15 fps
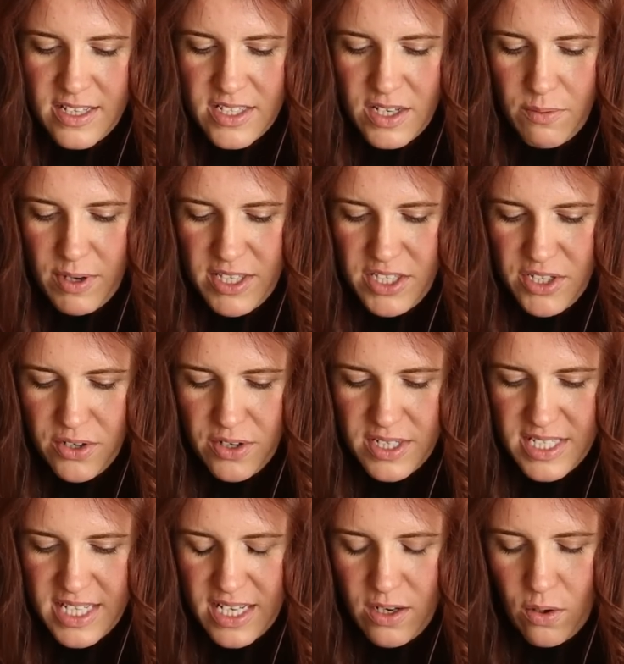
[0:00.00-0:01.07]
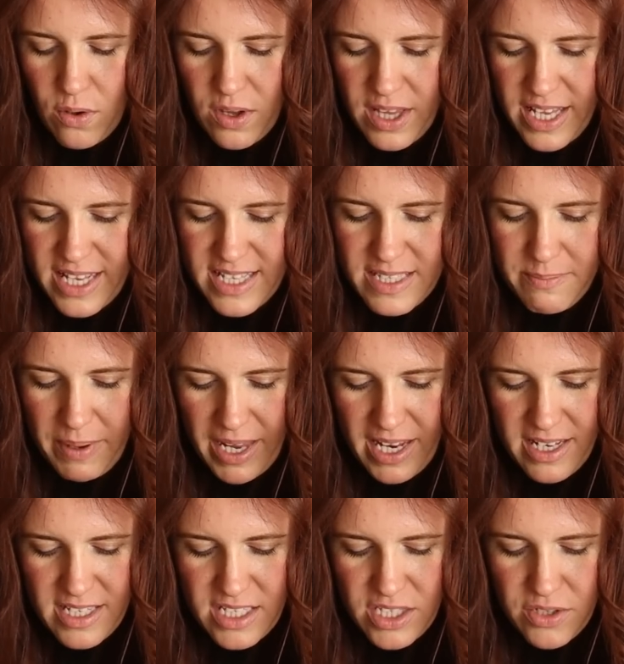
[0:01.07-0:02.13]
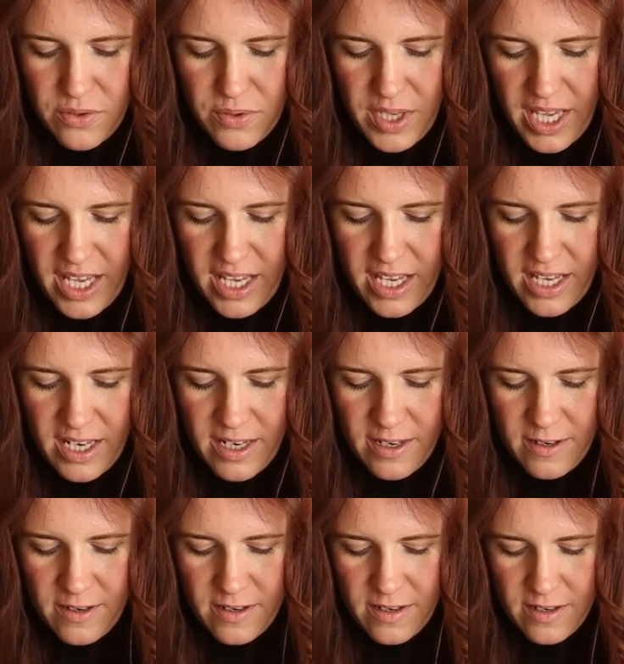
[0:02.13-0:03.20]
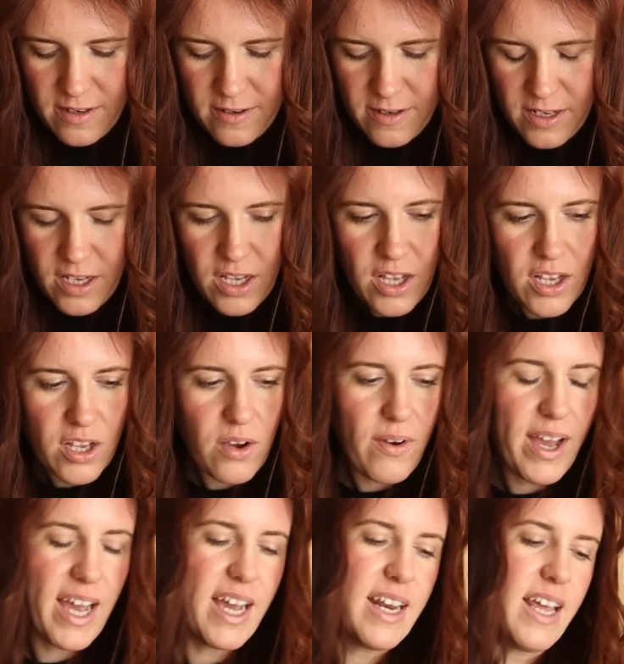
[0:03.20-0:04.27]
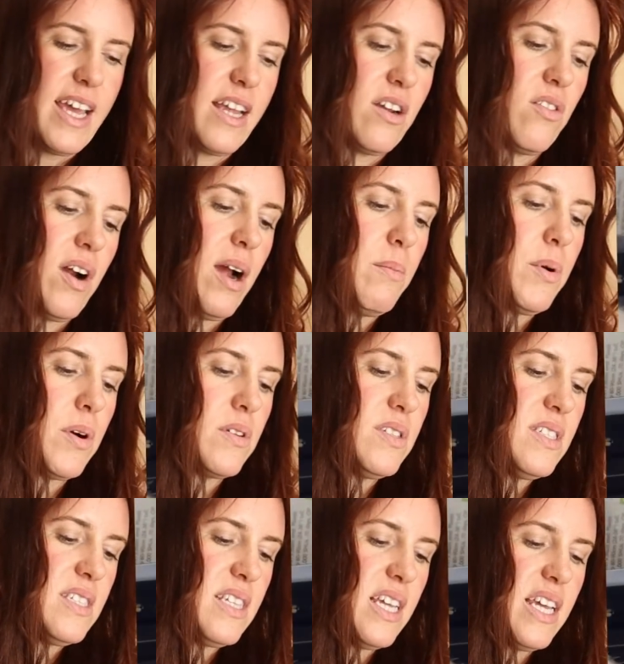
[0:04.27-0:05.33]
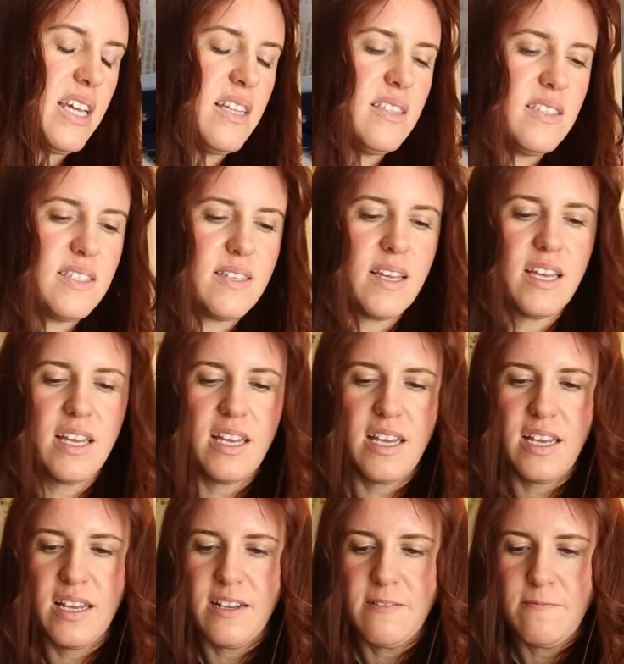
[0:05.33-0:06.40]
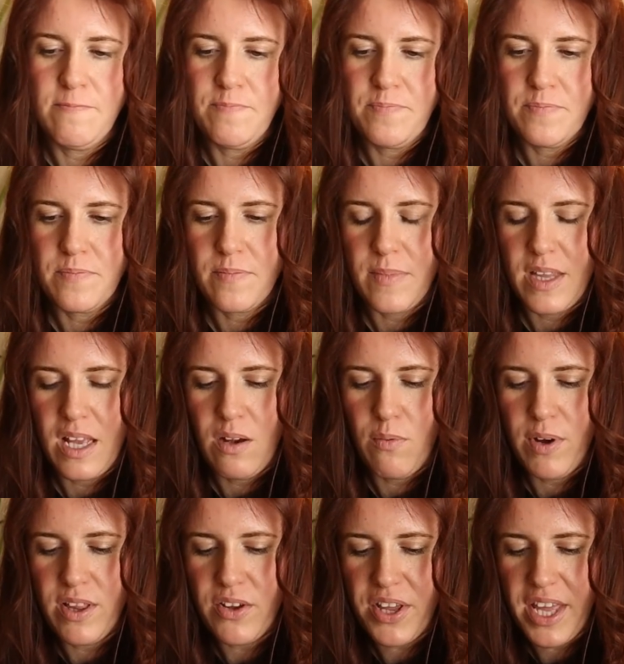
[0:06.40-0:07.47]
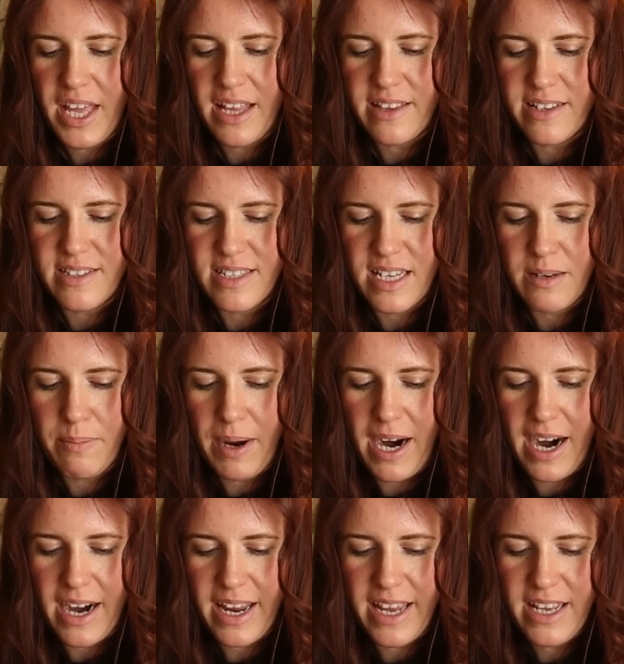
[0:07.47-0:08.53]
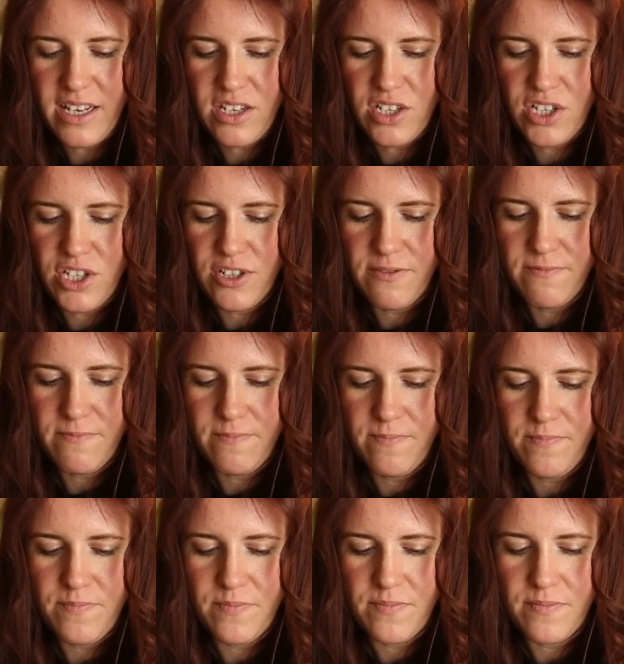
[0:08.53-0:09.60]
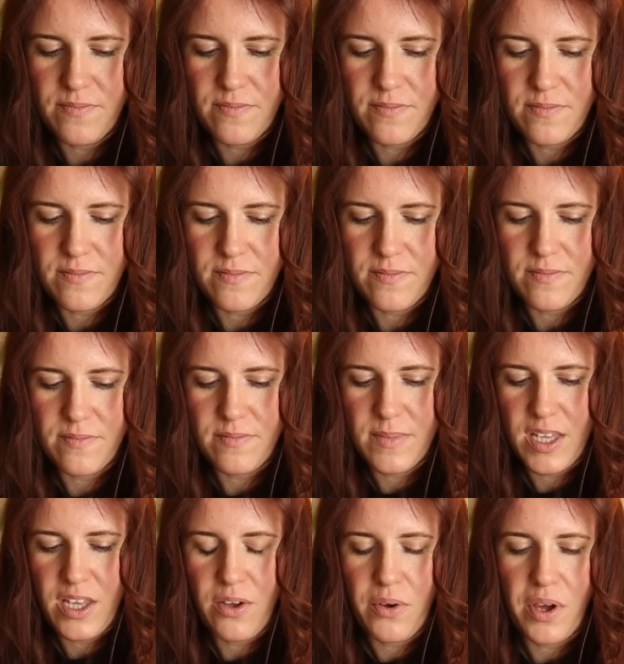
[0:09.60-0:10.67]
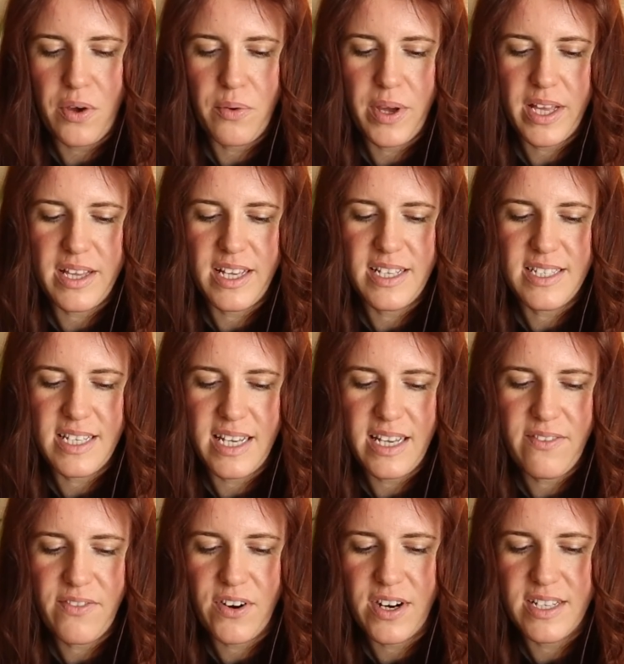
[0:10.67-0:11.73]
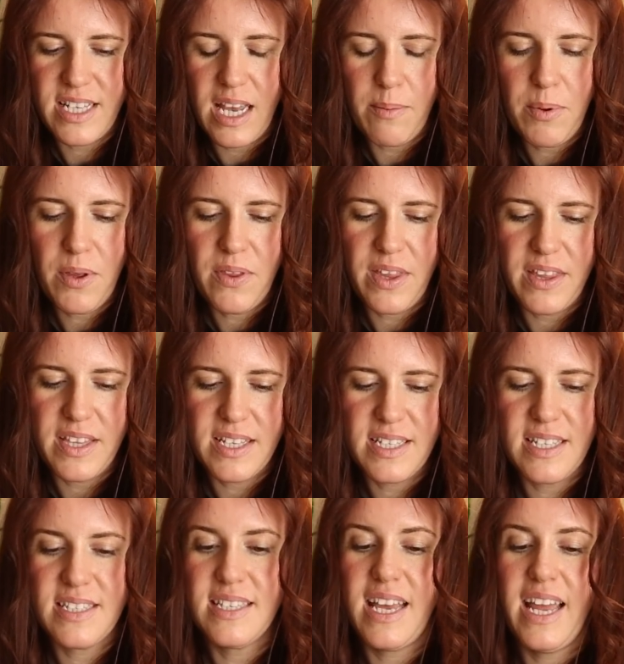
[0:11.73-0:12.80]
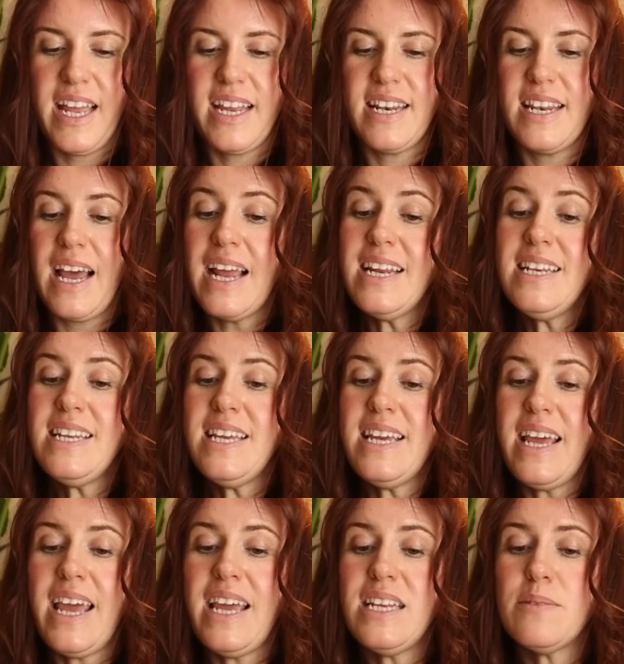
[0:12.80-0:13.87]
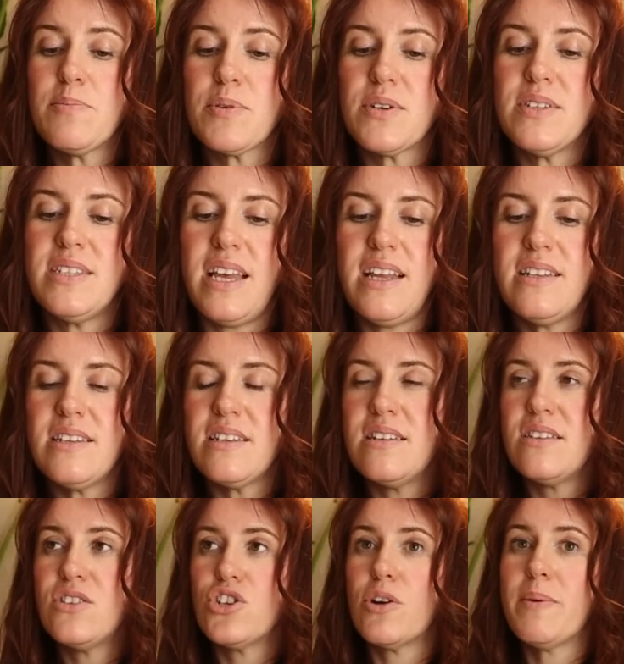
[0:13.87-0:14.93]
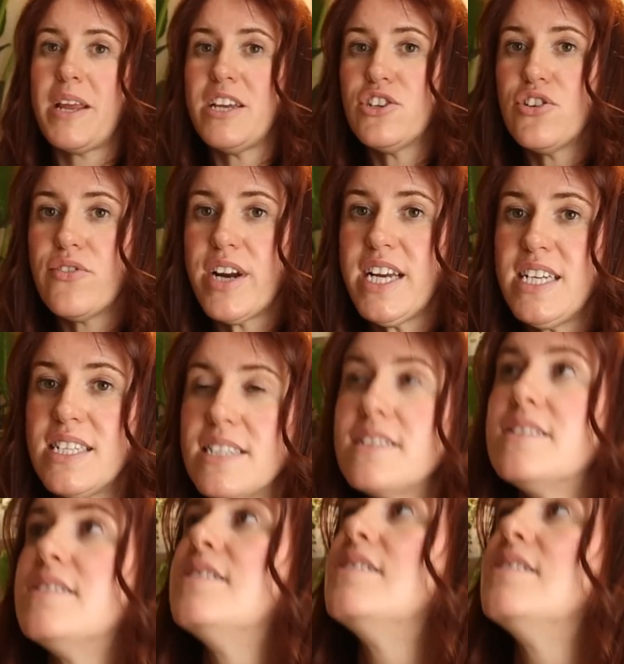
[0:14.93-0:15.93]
So once your seed hole is made, you can go ahead and grab your seeds. When looking at the seed package, you can quickly see, for example, that this is a ninety-eight percent germination rate.